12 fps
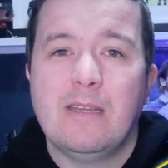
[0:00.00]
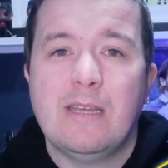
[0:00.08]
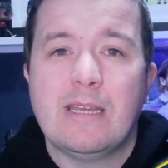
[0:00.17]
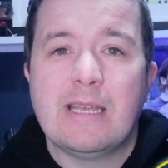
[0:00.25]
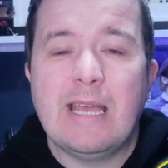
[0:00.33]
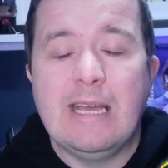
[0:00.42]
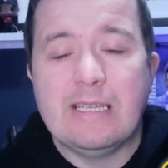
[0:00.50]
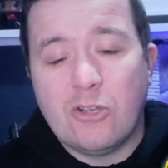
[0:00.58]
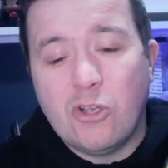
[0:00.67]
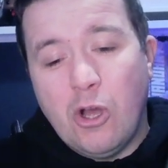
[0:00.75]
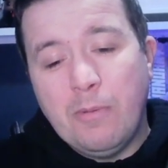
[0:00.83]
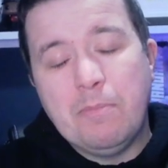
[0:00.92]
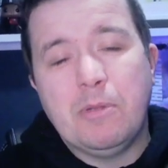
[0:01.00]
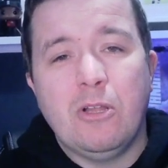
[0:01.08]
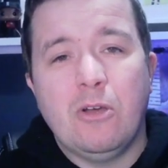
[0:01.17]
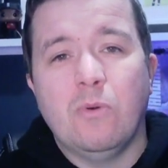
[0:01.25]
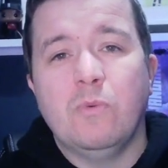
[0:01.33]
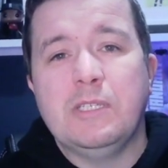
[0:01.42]
Guys, comment
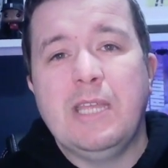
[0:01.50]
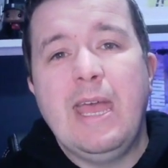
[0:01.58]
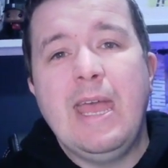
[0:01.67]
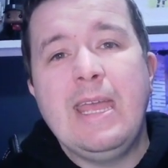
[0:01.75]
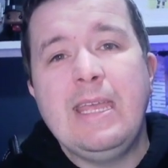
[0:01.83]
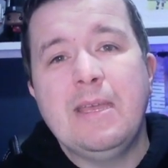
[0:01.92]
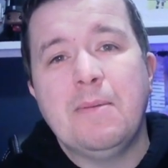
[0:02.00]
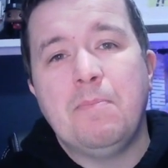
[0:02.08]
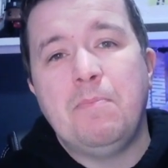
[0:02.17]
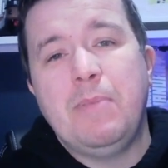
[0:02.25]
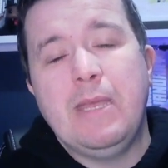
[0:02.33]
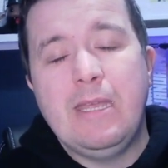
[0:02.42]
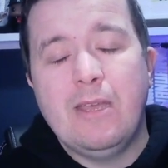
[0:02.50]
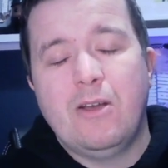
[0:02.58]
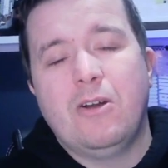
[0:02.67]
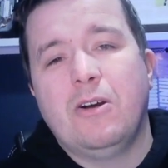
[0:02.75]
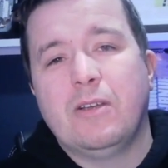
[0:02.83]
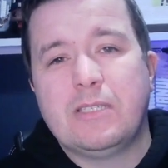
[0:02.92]
below. Was it A, B
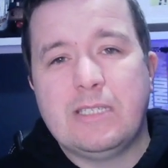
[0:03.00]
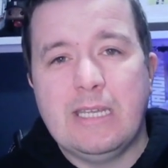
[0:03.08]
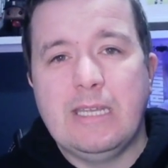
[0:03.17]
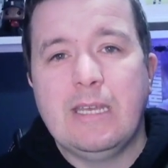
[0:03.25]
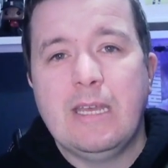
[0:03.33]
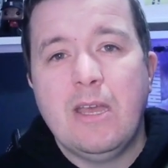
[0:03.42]
or C?